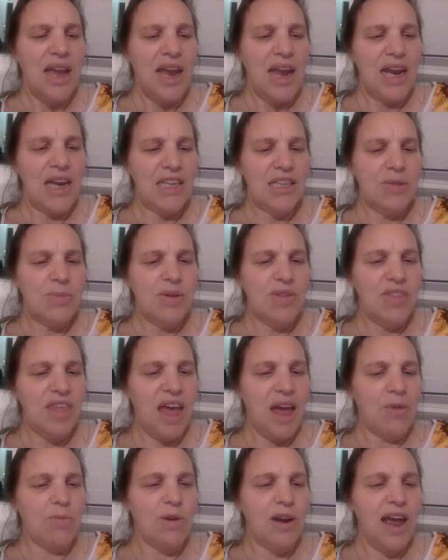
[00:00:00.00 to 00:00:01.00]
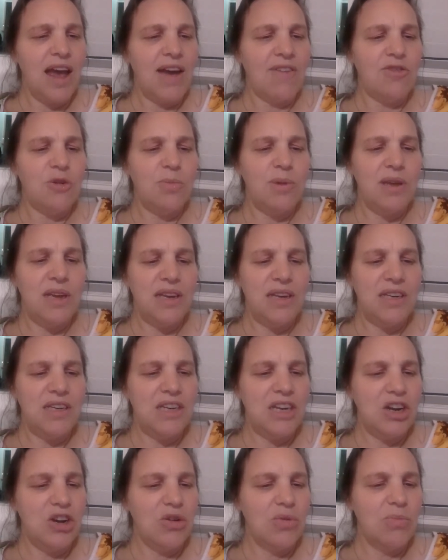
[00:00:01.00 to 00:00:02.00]
Elizabeth Ann would have to be a
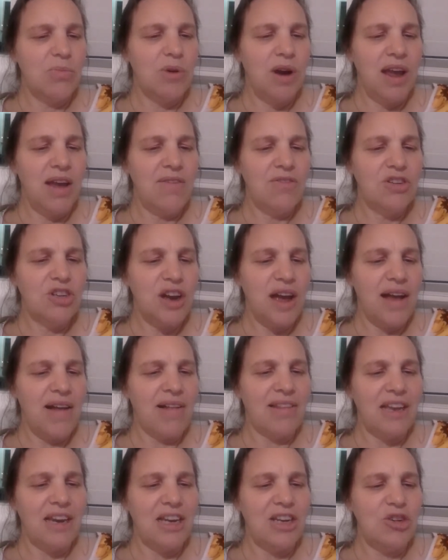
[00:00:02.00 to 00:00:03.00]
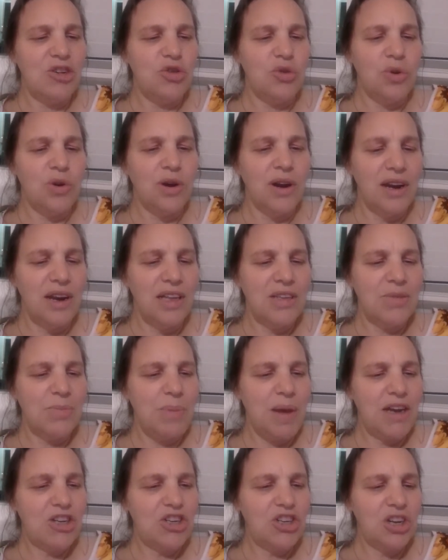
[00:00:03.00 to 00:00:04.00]
dear, brave child and endure it as
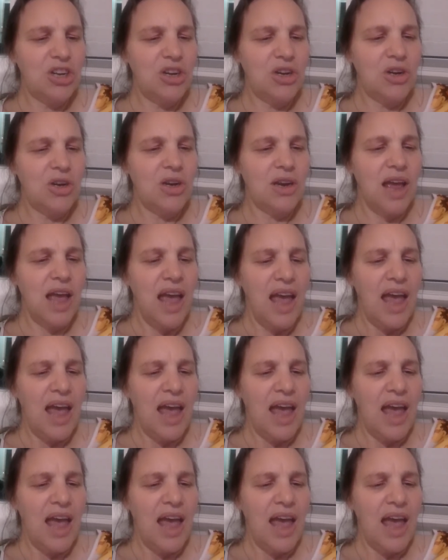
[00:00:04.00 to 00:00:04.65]
best she could,